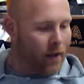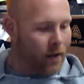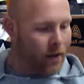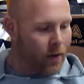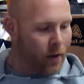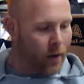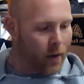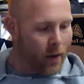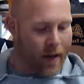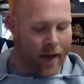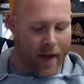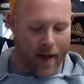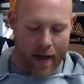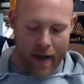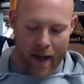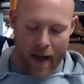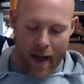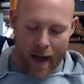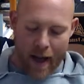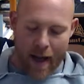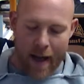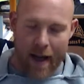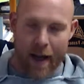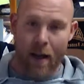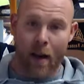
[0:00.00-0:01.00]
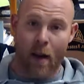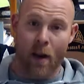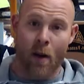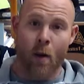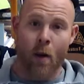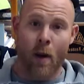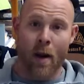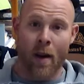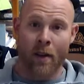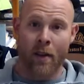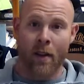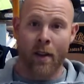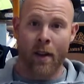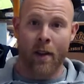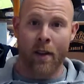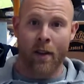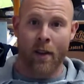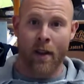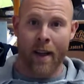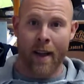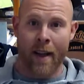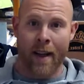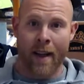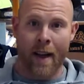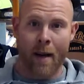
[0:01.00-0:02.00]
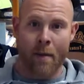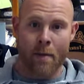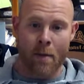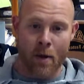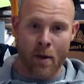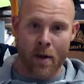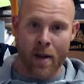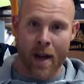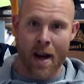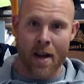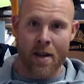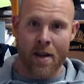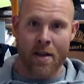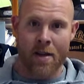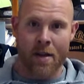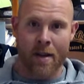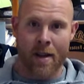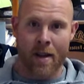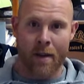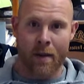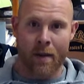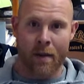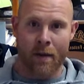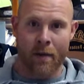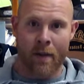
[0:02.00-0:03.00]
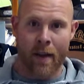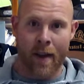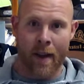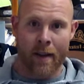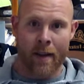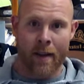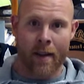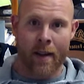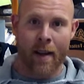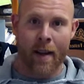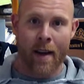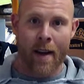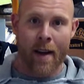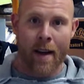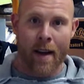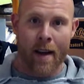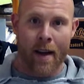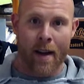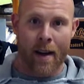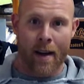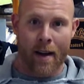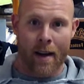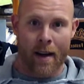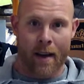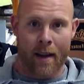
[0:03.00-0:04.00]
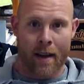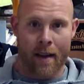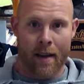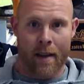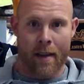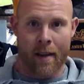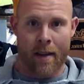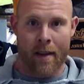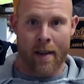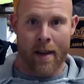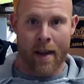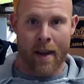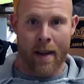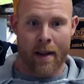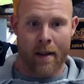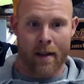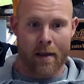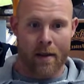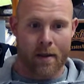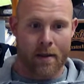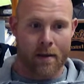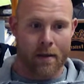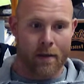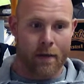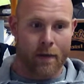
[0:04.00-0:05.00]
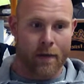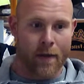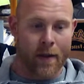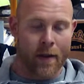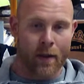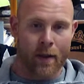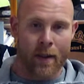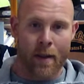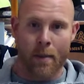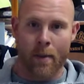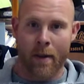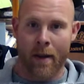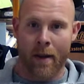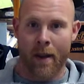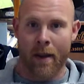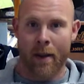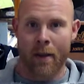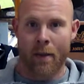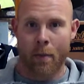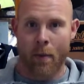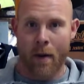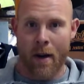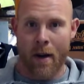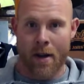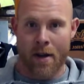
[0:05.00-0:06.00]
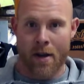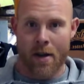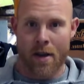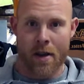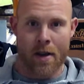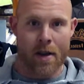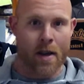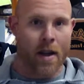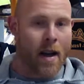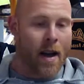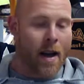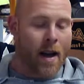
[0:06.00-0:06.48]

So again, in our quest to understand how mutations can affect that phenotypic expression,